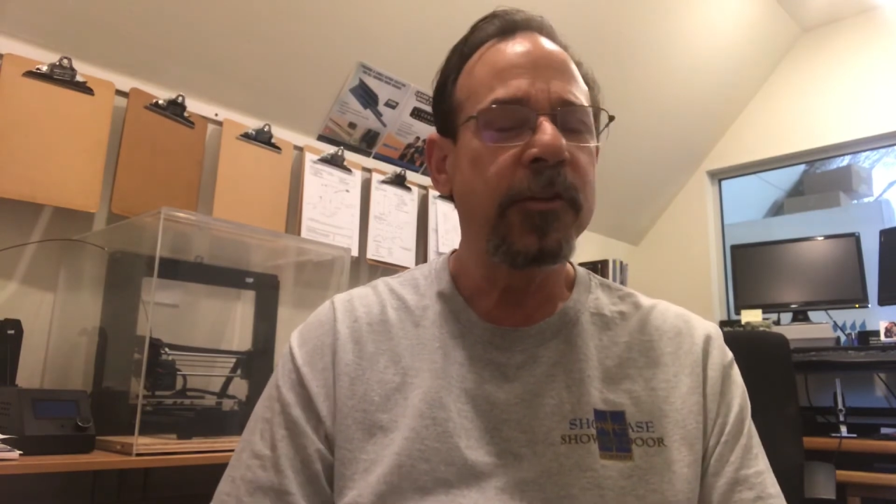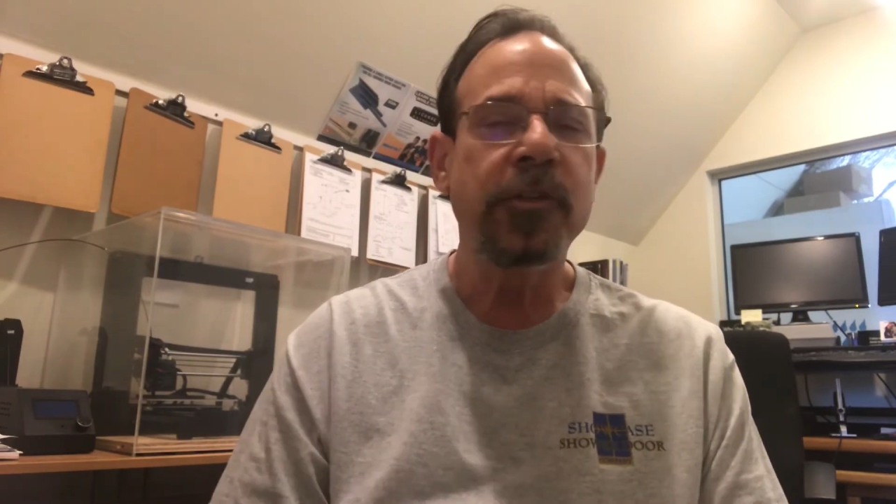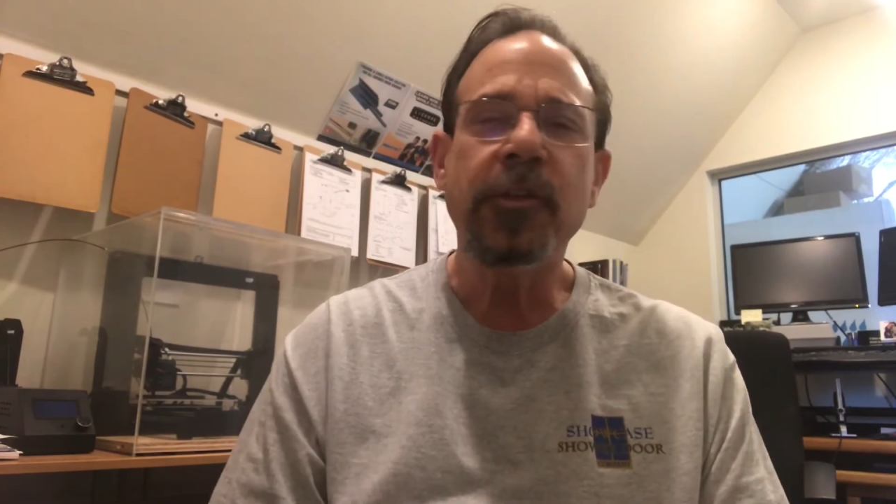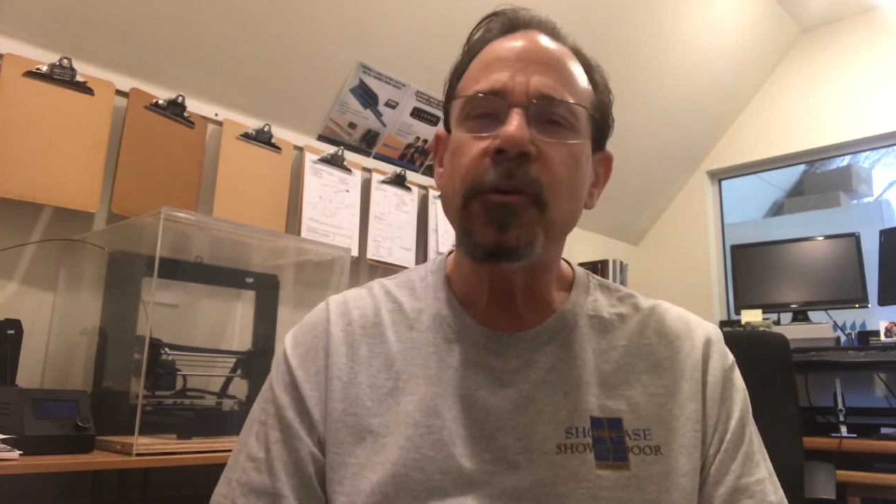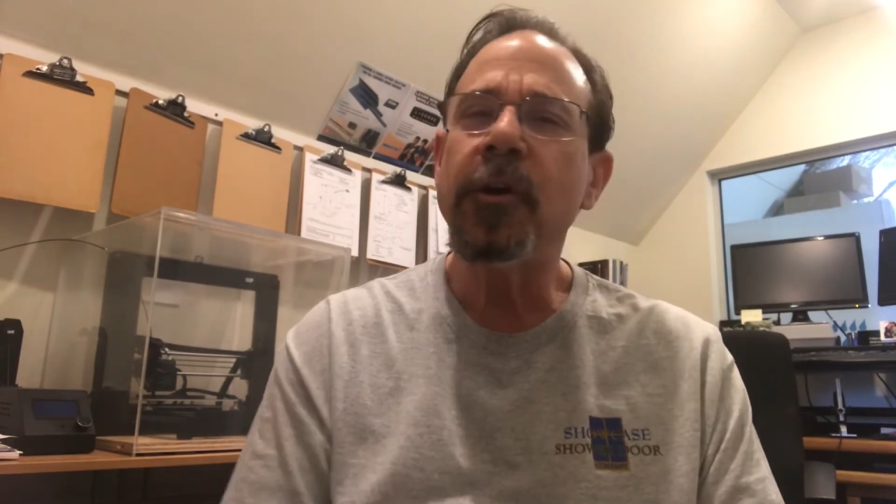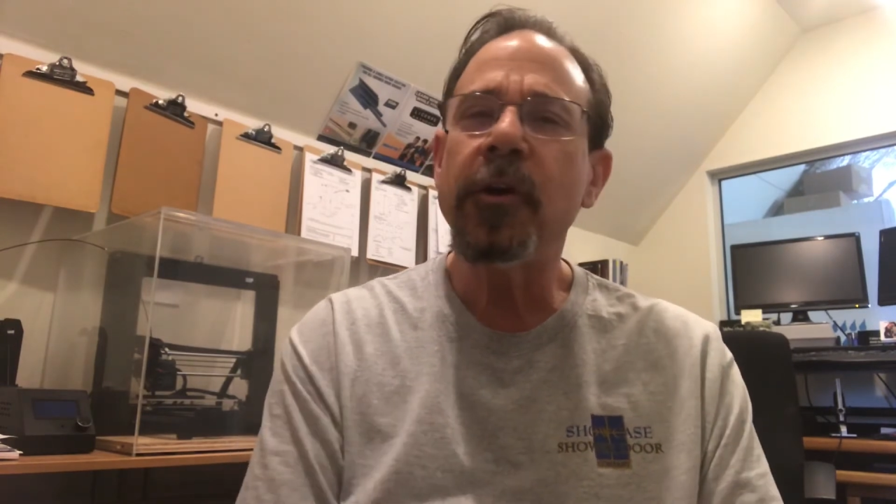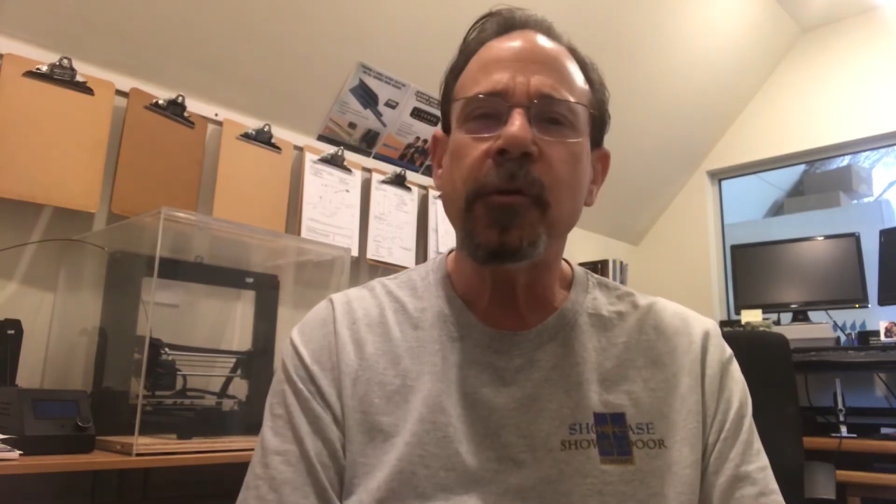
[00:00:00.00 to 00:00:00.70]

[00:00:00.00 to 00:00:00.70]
Do good